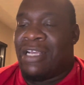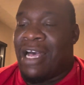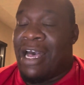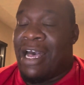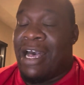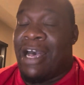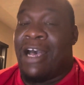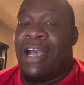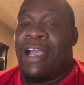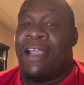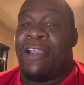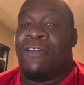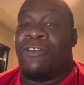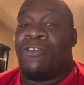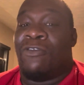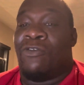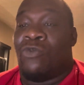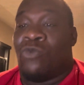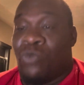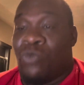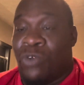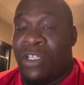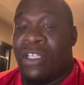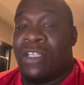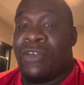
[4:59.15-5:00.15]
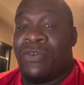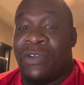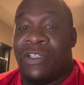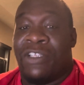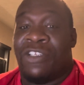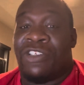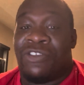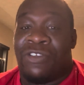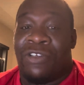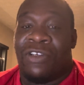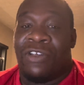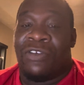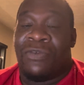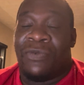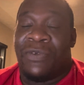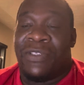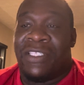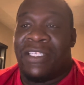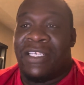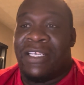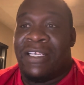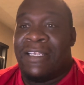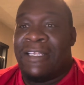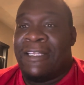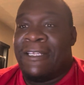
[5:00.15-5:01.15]
I really struggle with
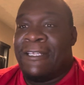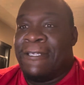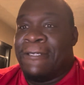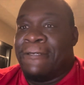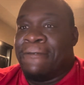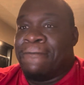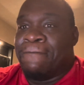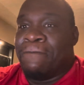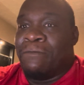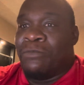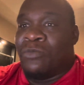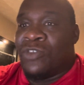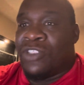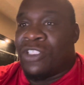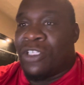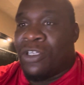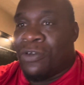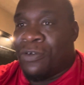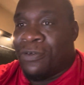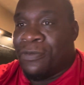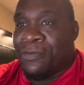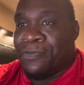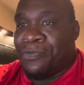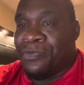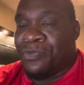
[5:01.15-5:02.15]
that. So